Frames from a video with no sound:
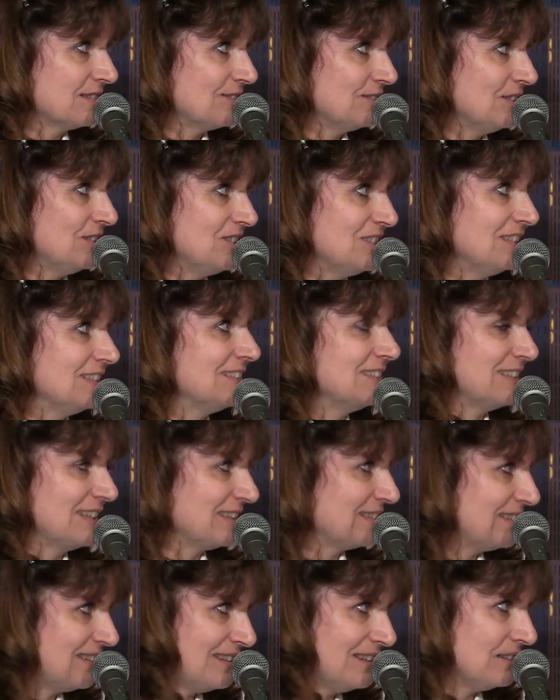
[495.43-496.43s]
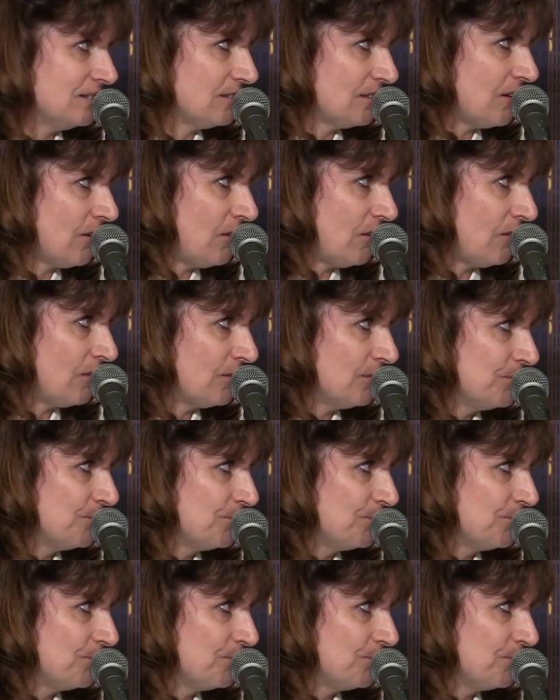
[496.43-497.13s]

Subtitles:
when she sings this song.